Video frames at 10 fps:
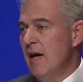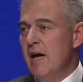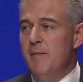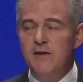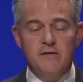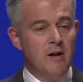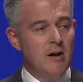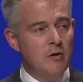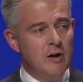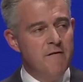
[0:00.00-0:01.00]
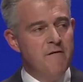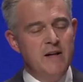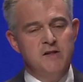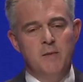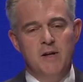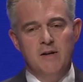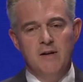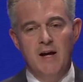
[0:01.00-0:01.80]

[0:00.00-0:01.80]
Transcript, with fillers: It means local investment